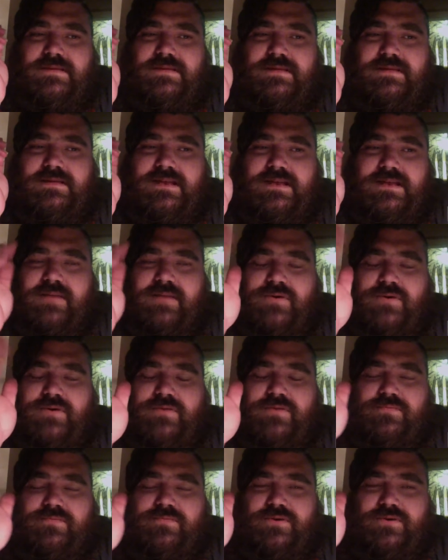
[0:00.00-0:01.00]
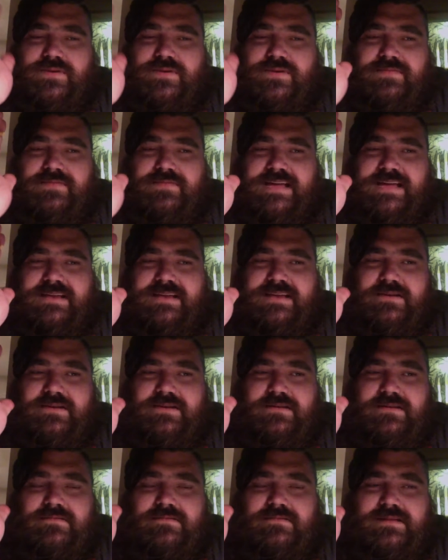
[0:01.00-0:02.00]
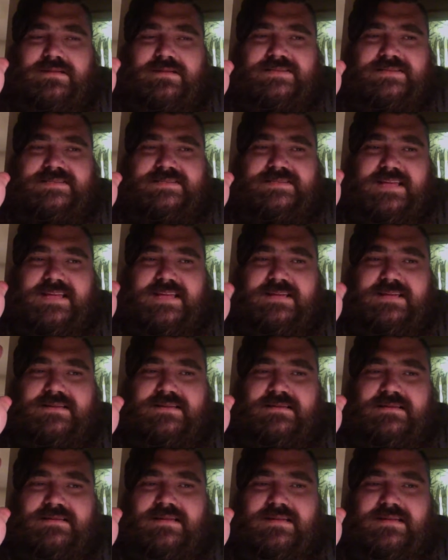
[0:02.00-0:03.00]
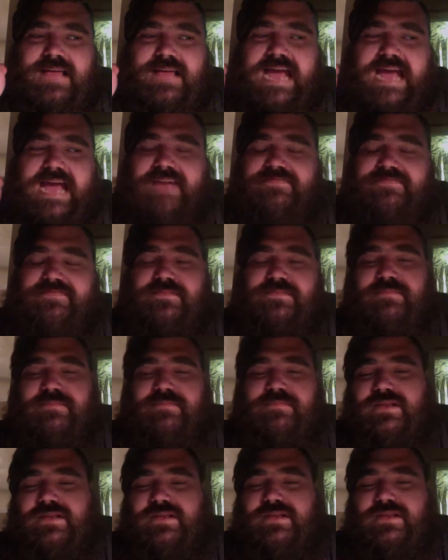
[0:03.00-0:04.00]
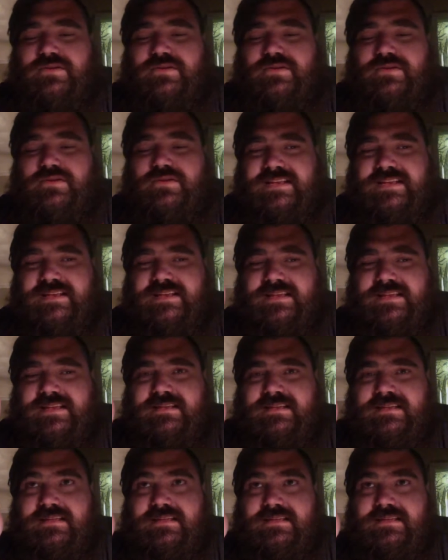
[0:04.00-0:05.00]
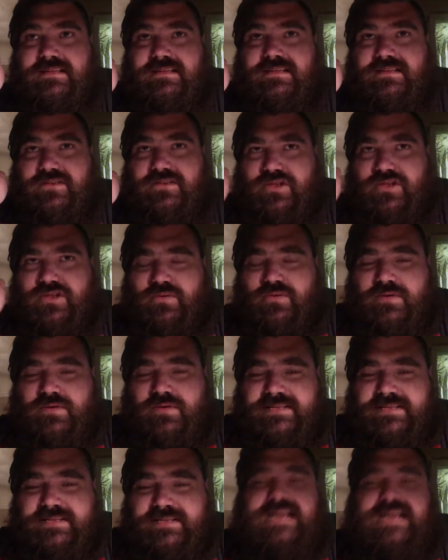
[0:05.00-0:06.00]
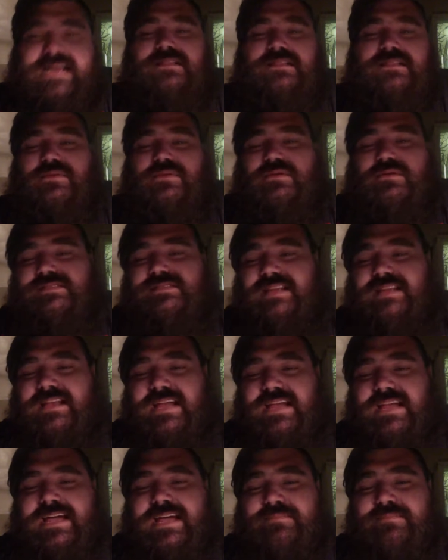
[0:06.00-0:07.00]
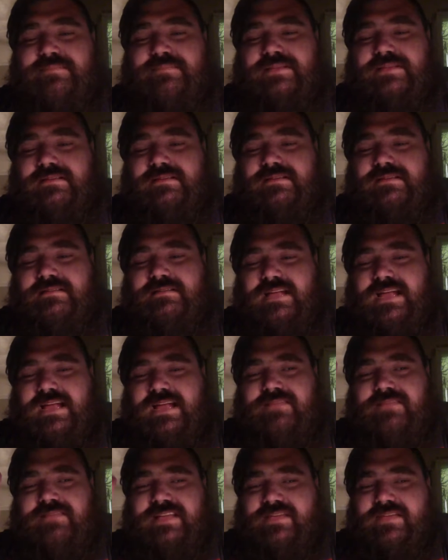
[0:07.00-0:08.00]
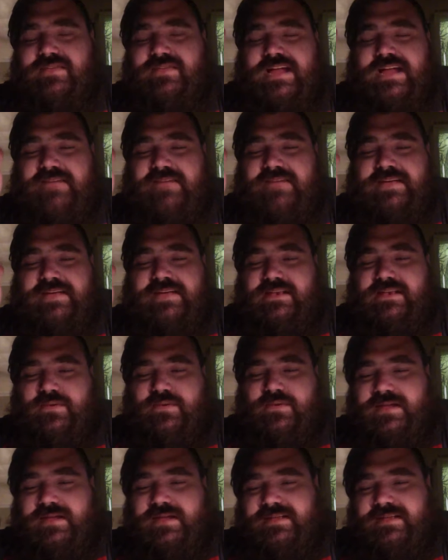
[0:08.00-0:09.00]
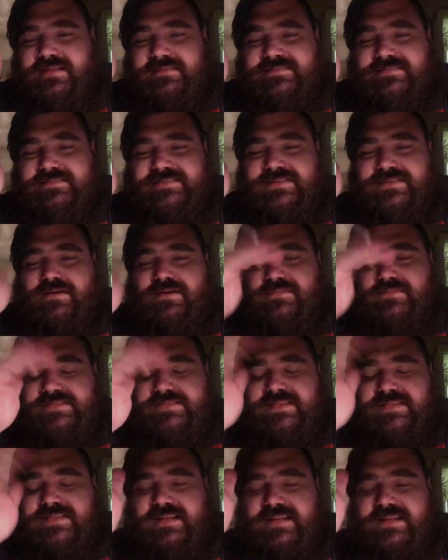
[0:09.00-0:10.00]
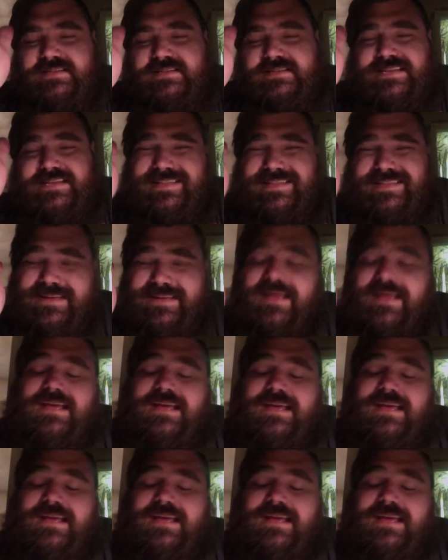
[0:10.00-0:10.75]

And I won't ruin that at all, because like half the people I know who've seen it knew exactly what was going to happen, and the other half had no idea. So I'm just not going to say anything.